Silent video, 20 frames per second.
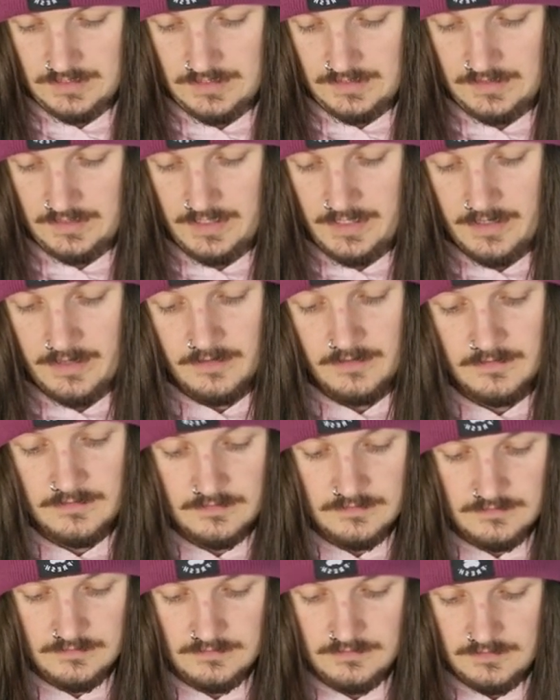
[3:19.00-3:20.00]
And then
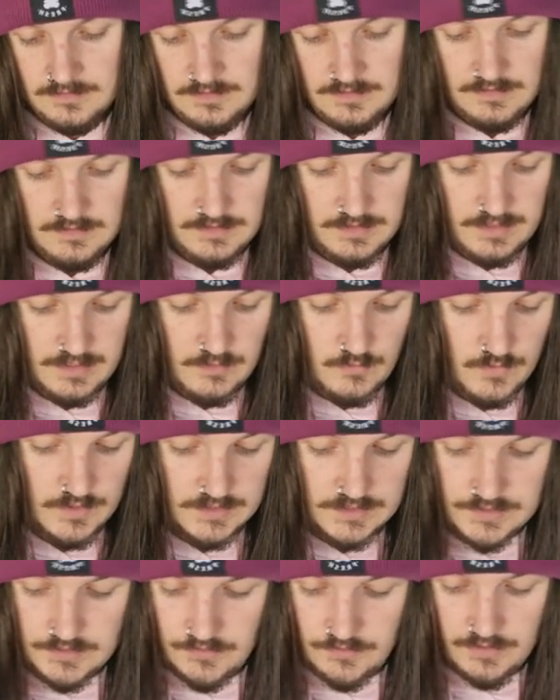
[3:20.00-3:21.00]
our
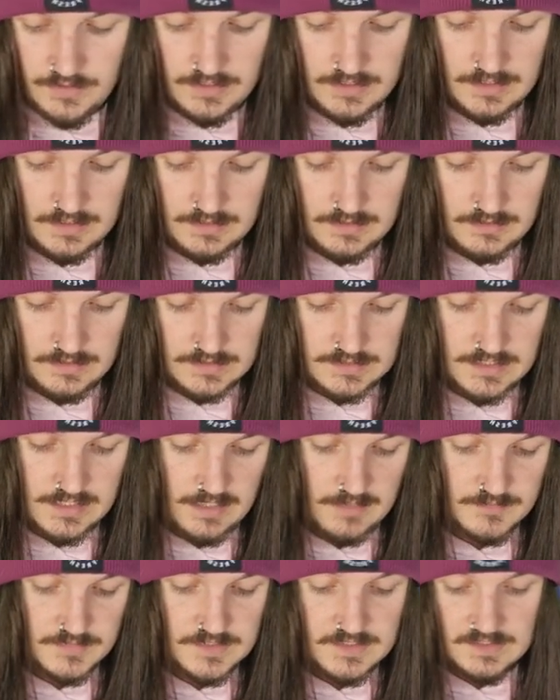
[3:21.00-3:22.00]
one Tunic and then
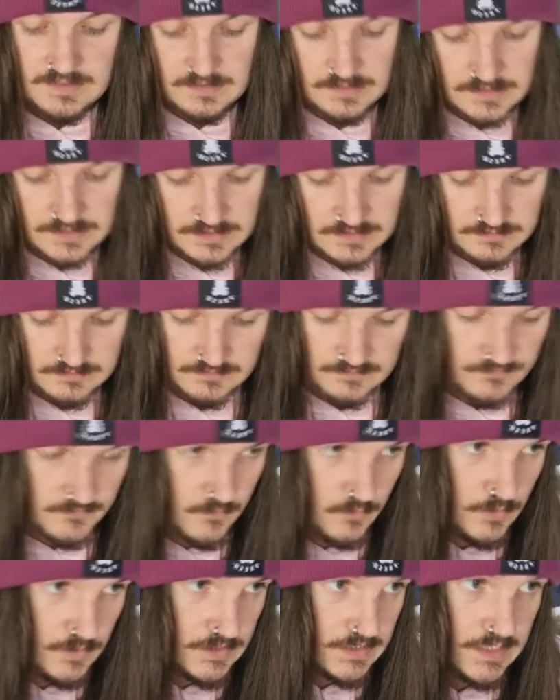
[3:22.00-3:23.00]
Scab Skins. Of
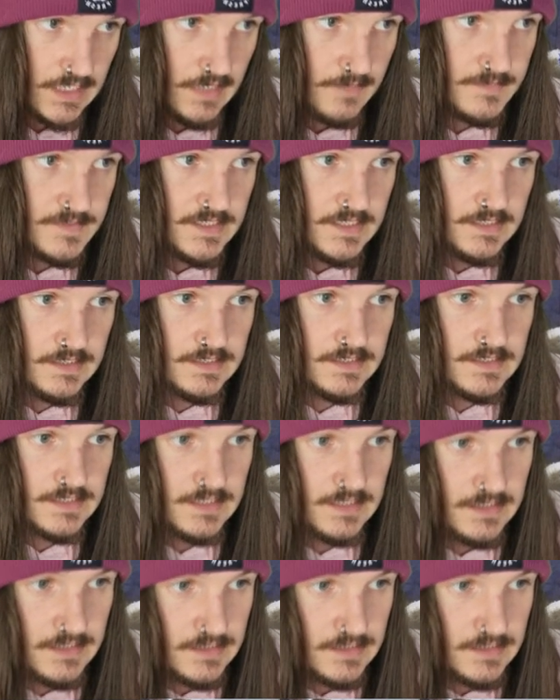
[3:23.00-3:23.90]
course, Scab Skins